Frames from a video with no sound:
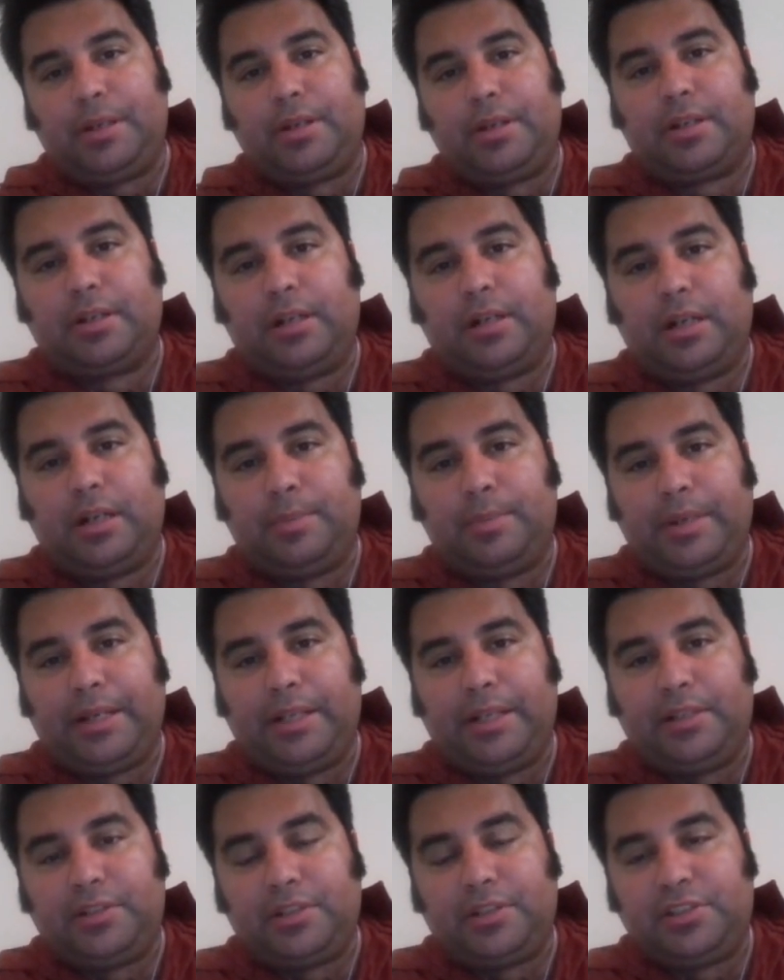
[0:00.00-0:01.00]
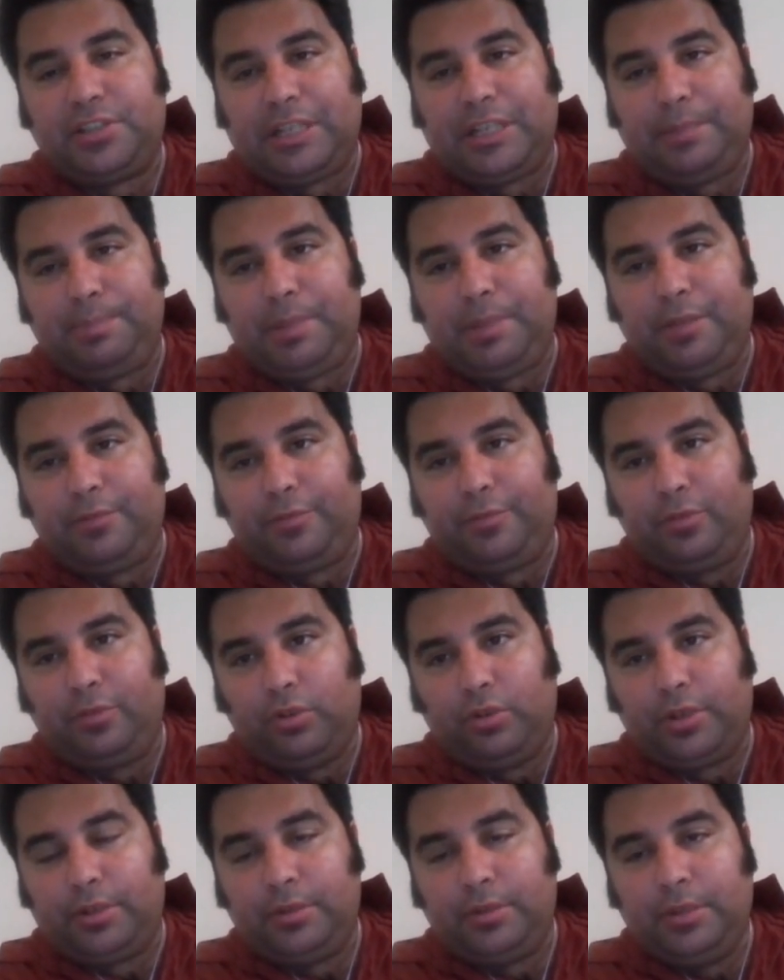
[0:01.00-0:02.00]
about our comrades in St. Pete,
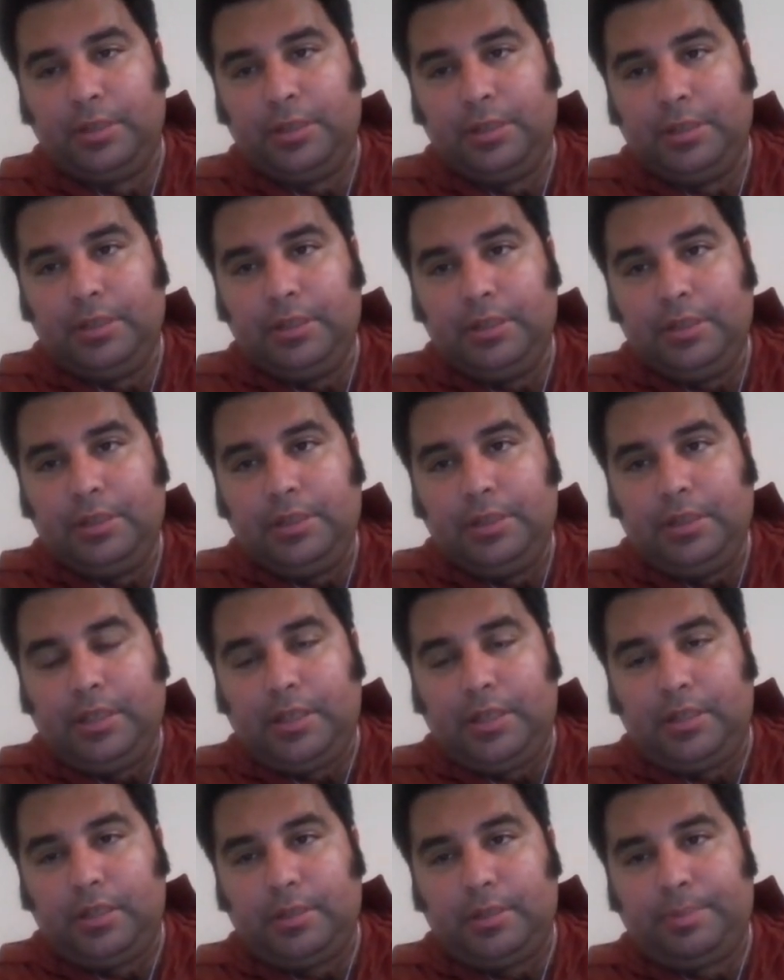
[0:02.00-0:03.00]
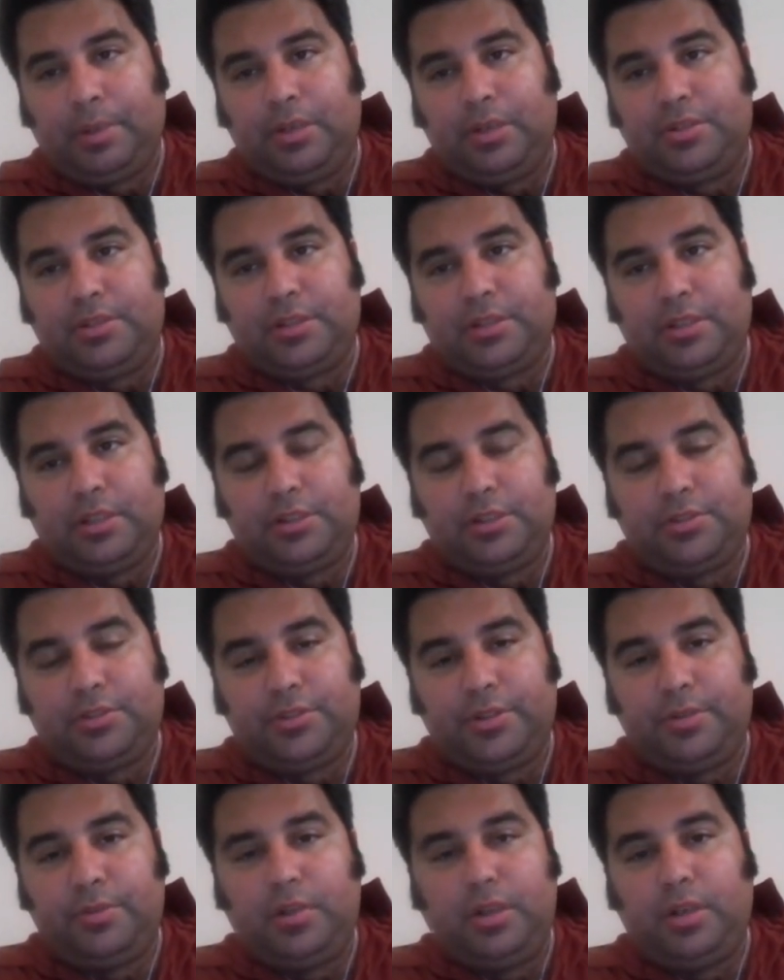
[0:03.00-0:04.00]
Florida, and other parts of the
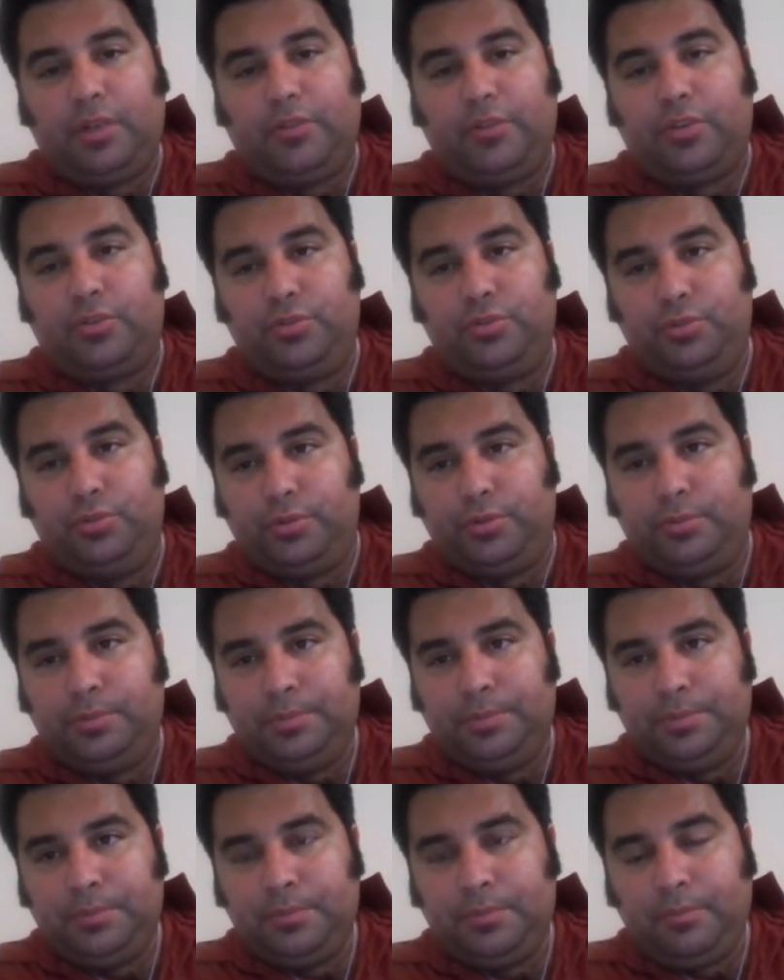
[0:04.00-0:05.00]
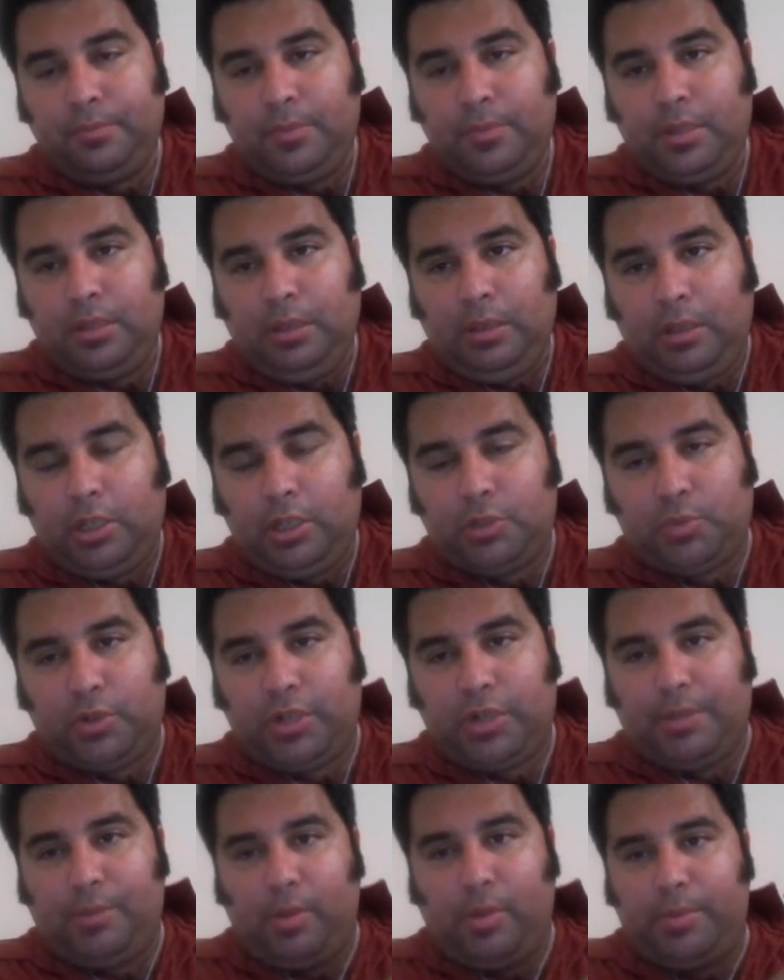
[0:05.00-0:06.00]
country of Uhuru. Because
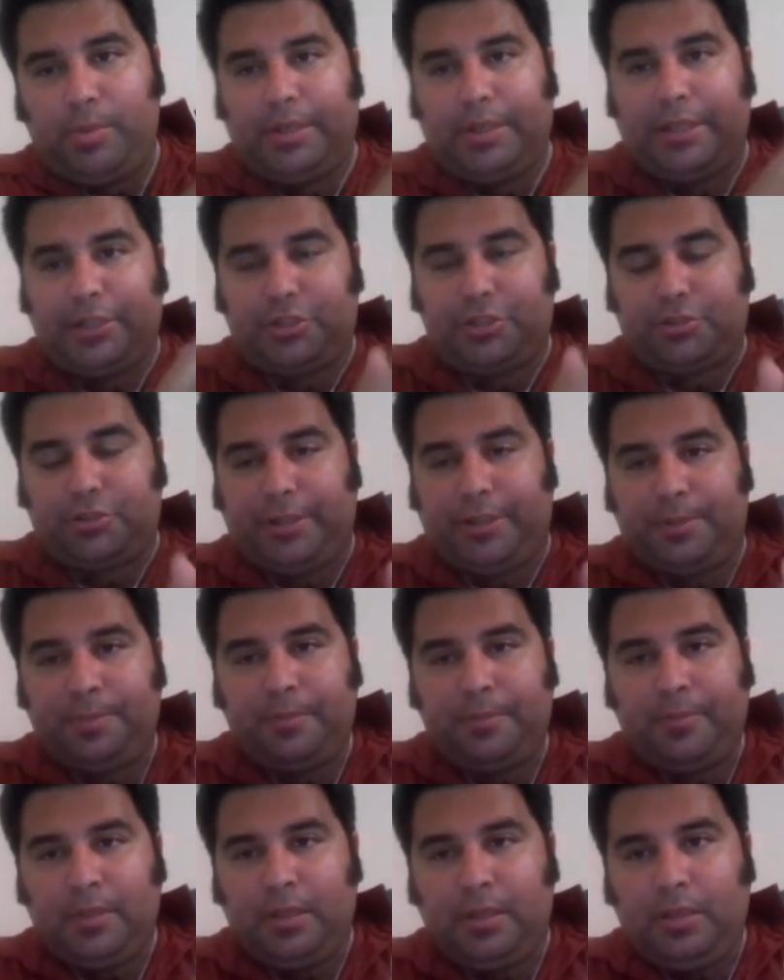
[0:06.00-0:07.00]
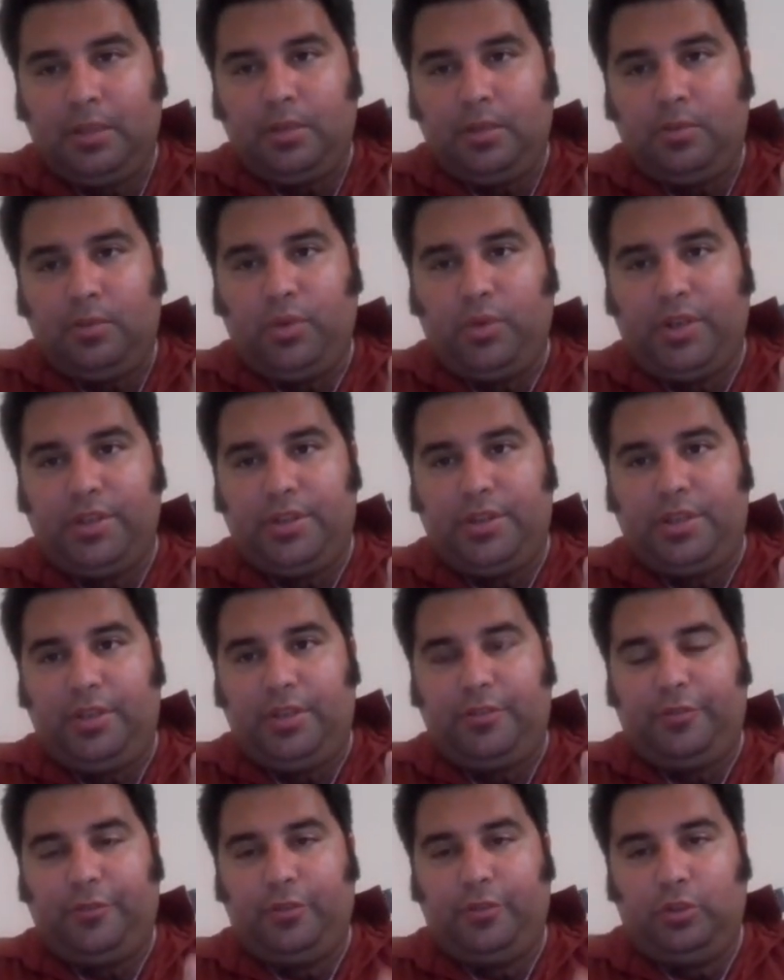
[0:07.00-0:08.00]
we're in a moment in history where
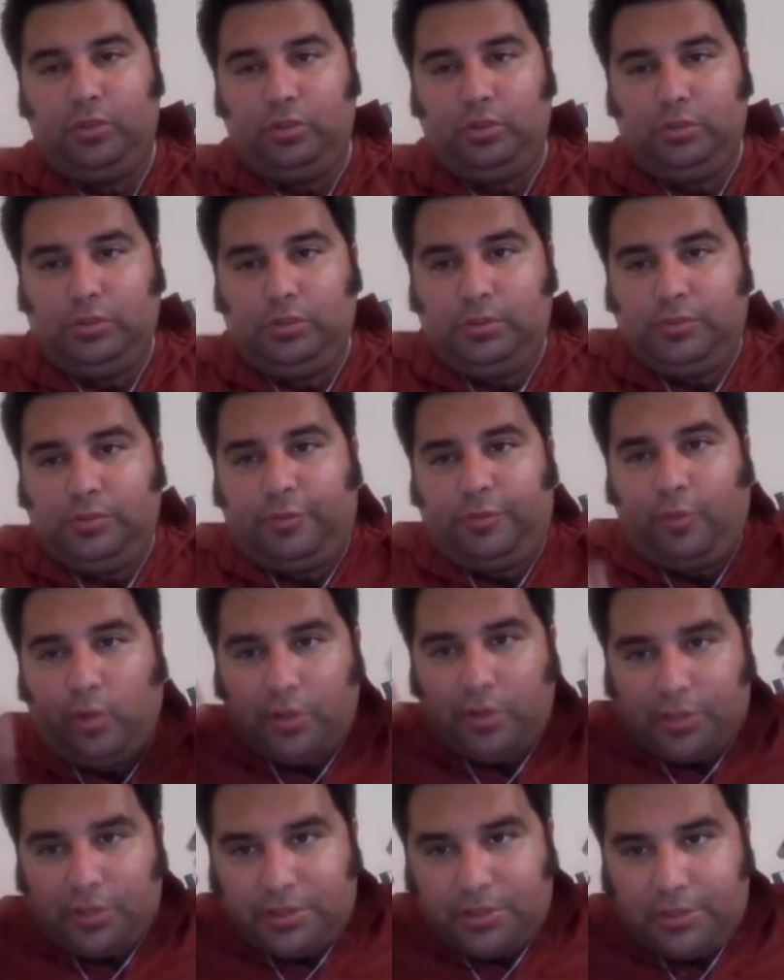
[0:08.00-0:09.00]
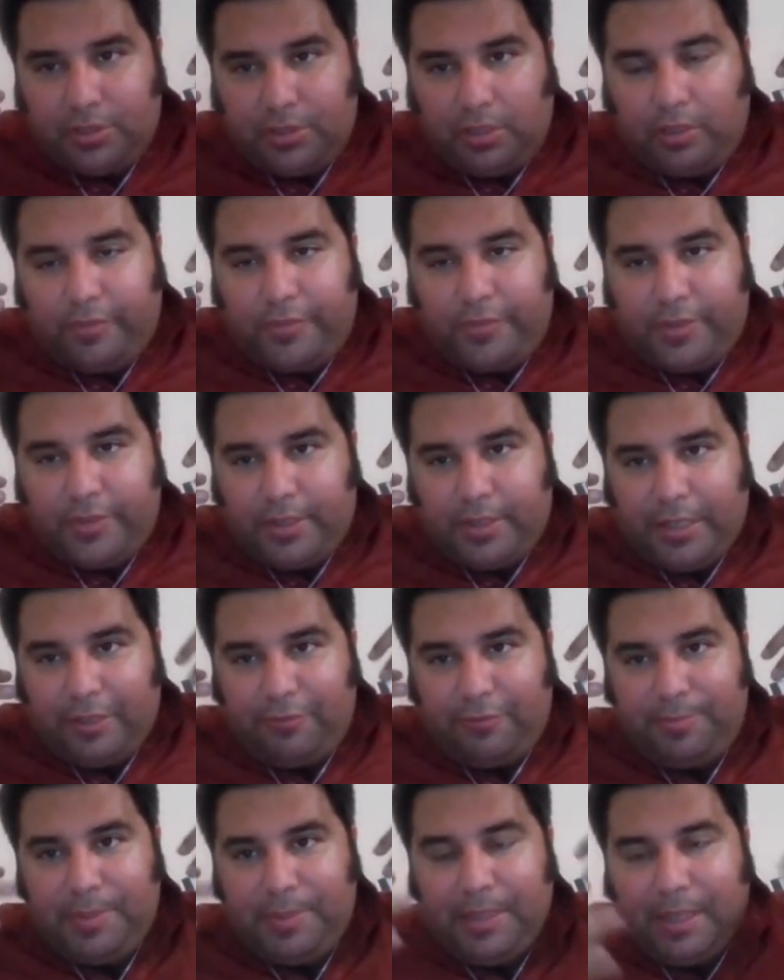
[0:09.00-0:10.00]
the full force of the
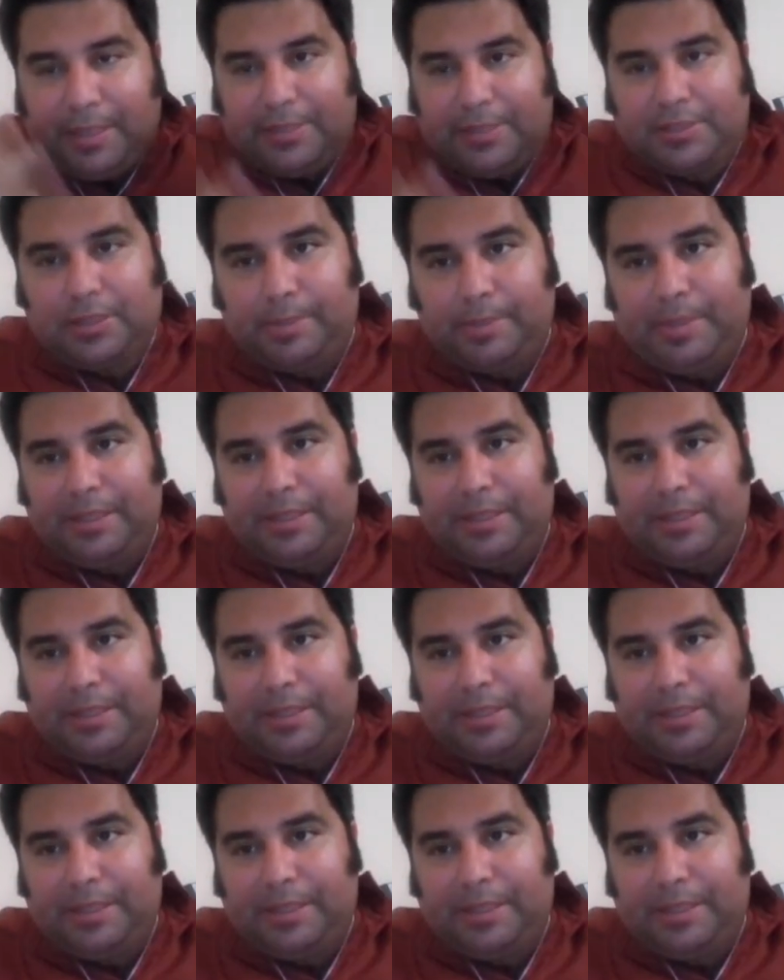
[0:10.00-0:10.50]
FBI is